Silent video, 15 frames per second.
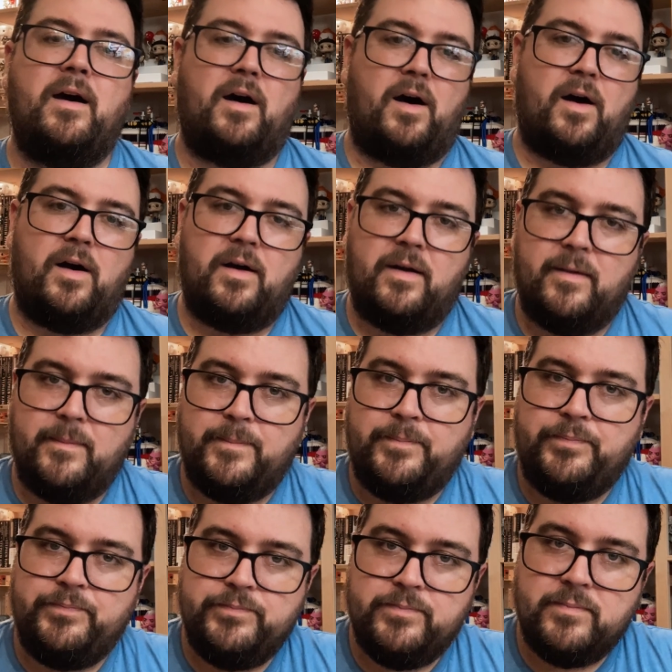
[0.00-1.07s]
are
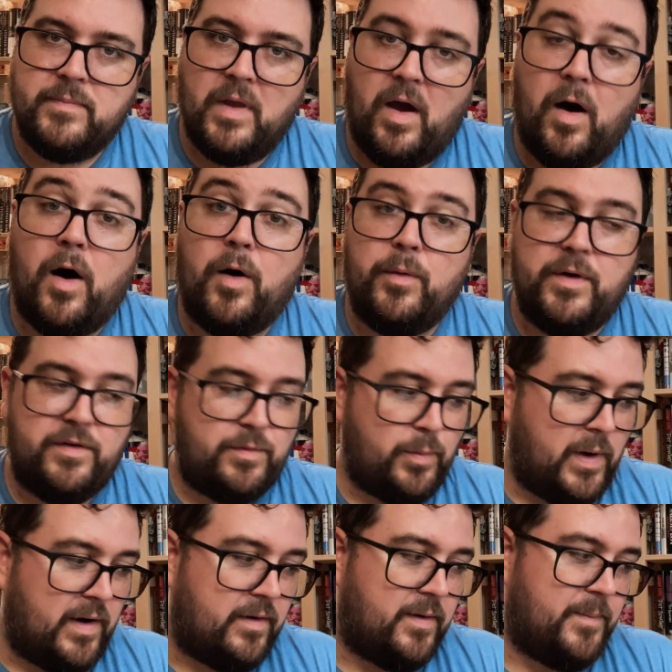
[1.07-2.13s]
always
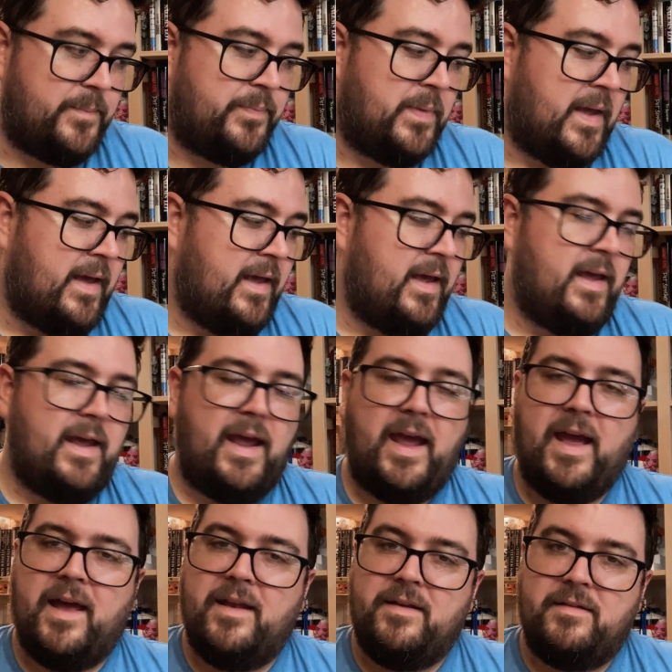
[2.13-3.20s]
welcome.
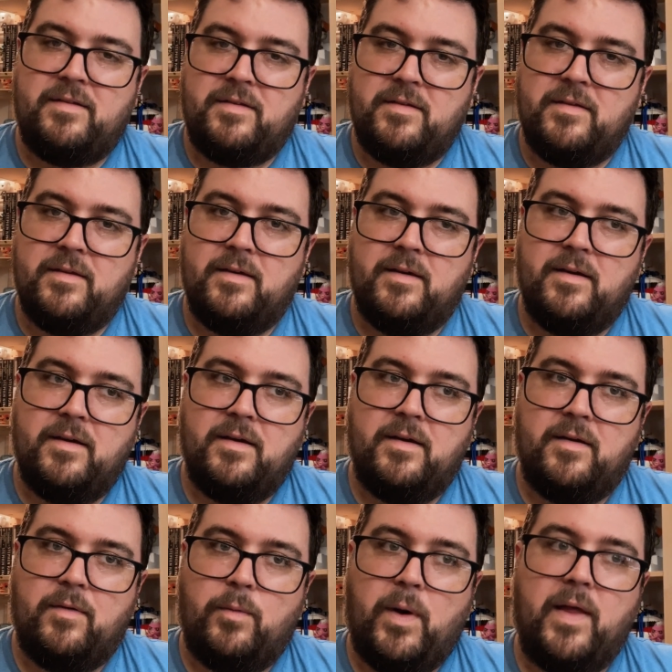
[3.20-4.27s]
And
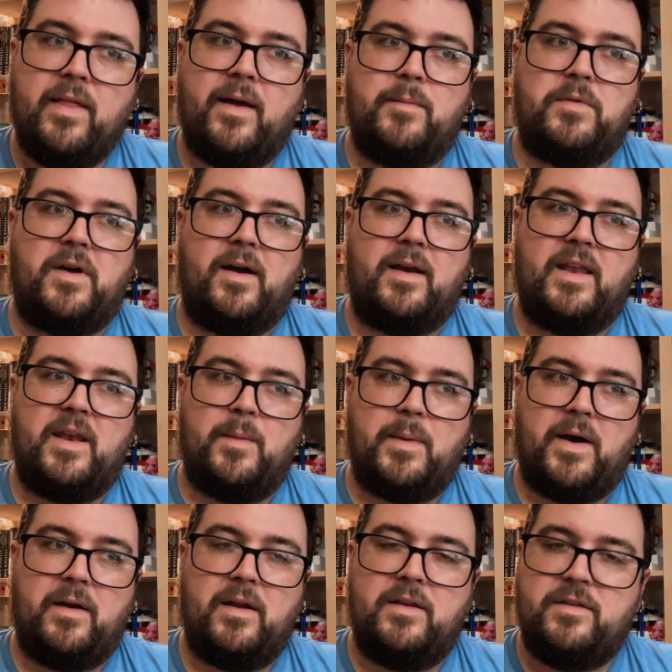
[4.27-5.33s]
while I'm talking
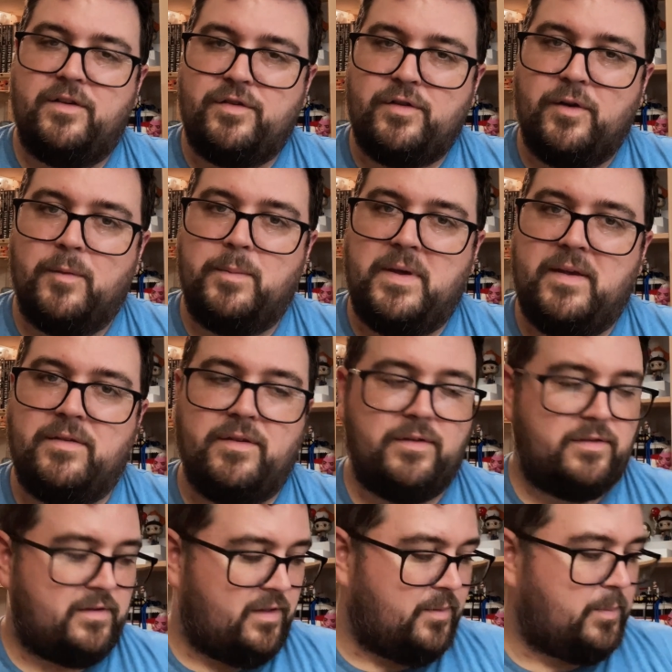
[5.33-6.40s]
about additional pieces
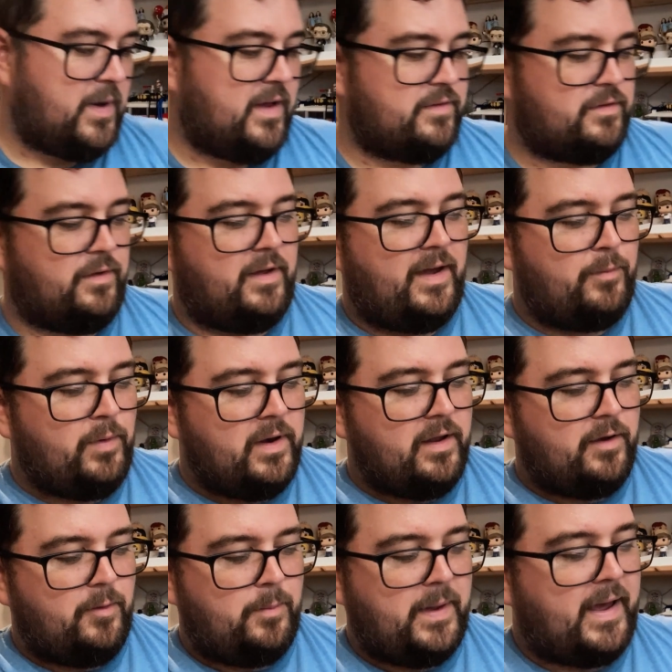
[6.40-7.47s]
to the puzzle, I want to
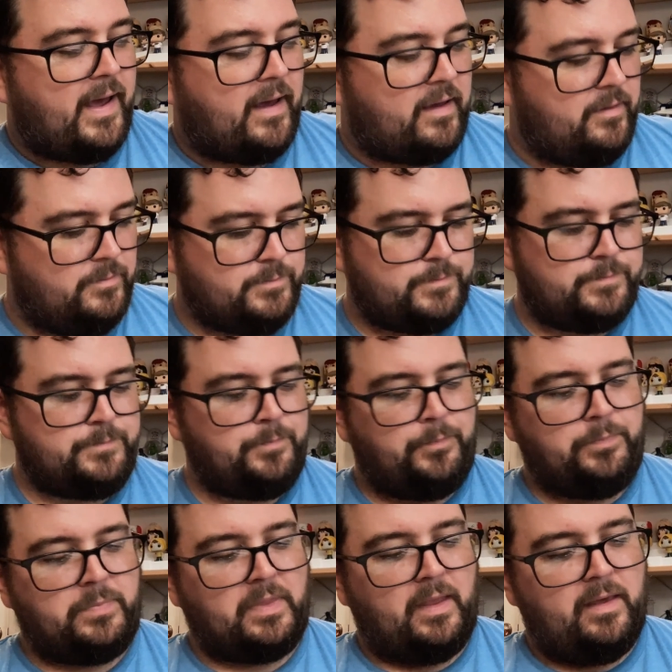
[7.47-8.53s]
go back
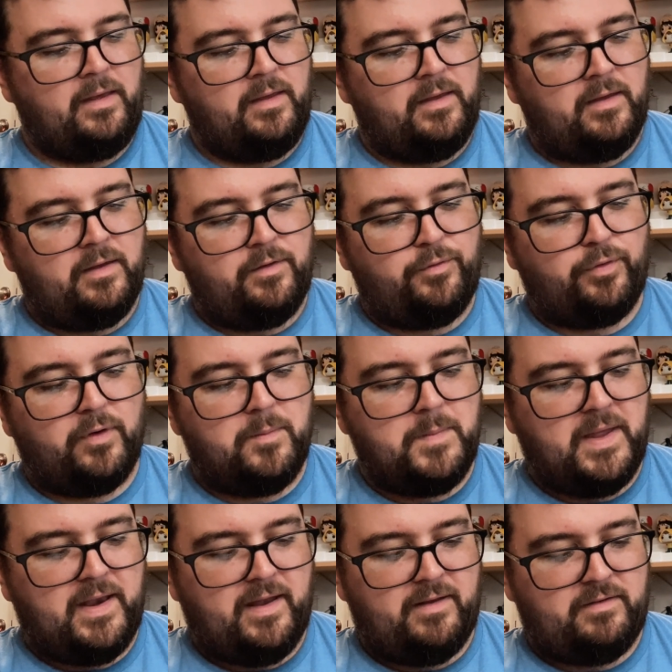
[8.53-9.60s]
for a
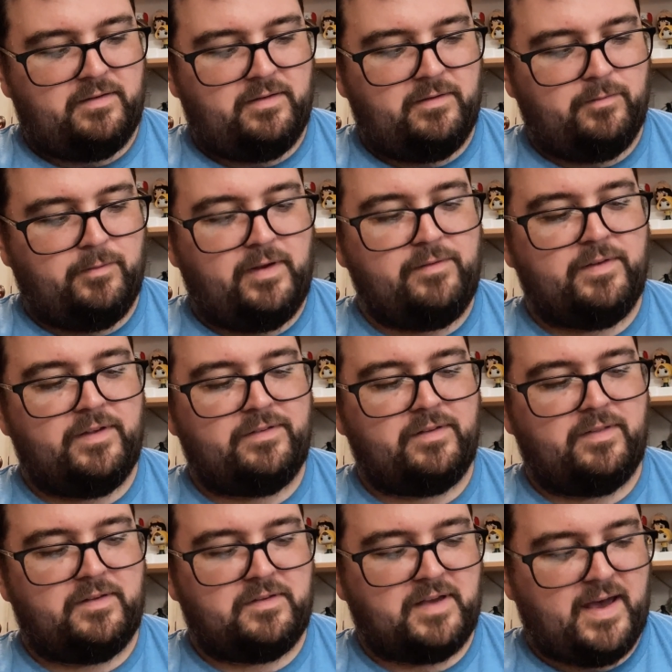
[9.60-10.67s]
minute, revisit
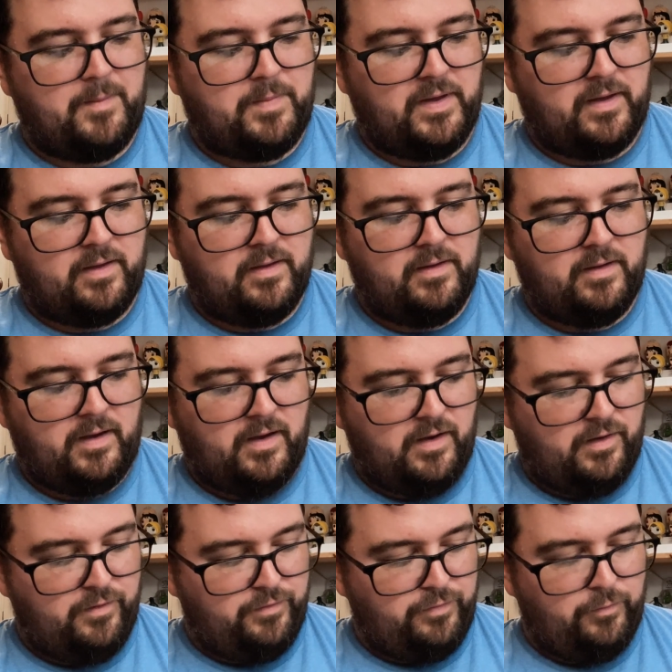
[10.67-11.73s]
the topic
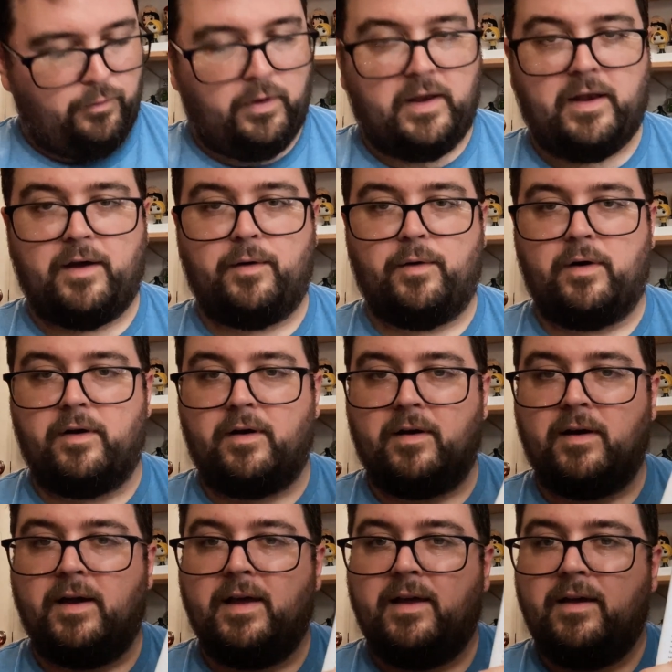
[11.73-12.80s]
of reading order,
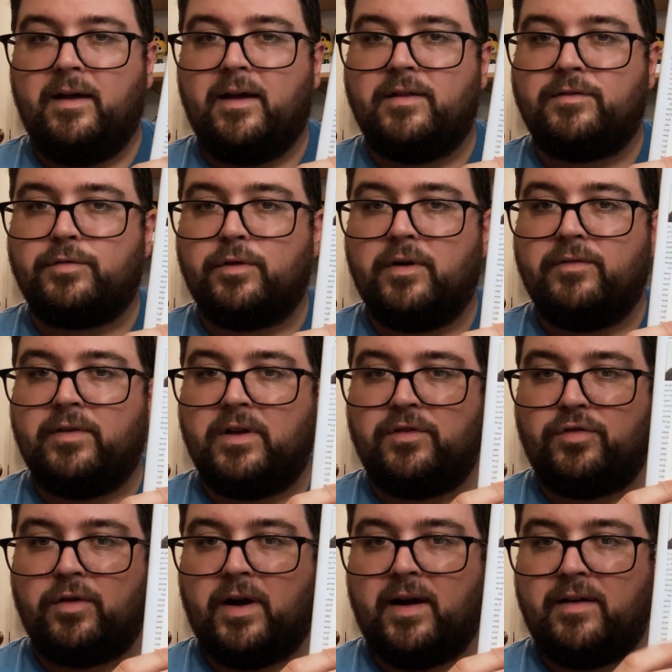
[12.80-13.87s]
and sort of
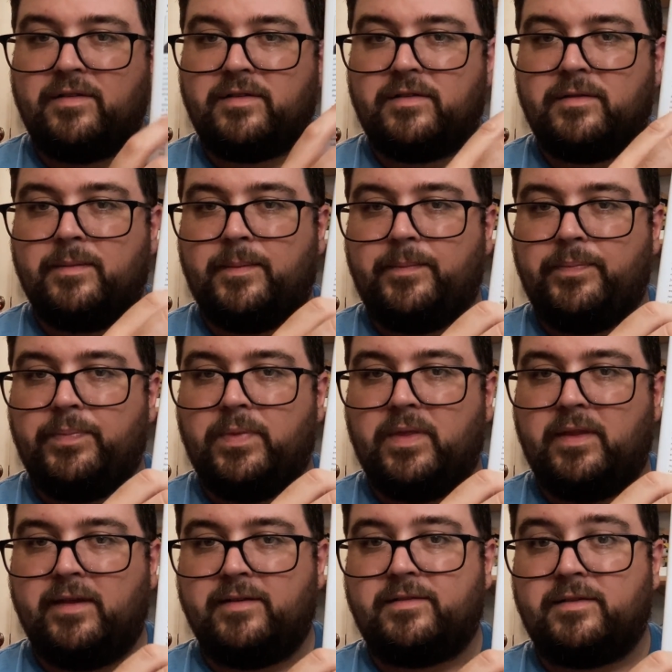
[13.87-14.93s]
address
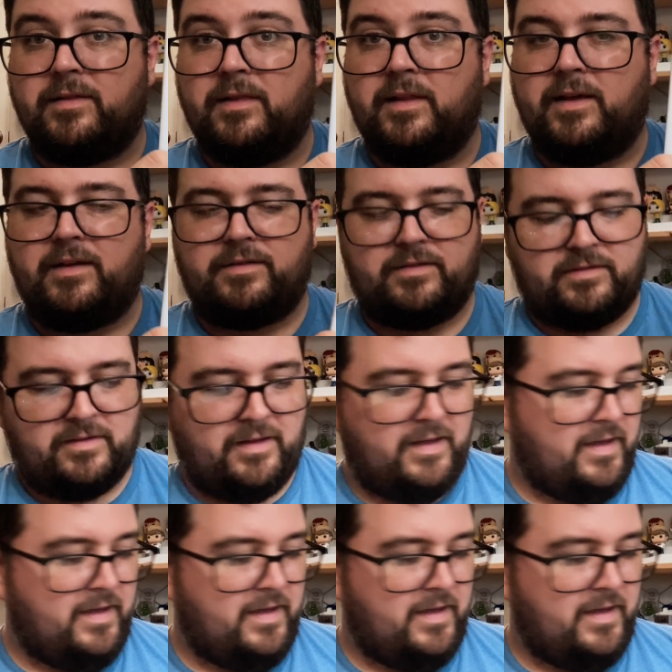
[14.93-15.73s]
this list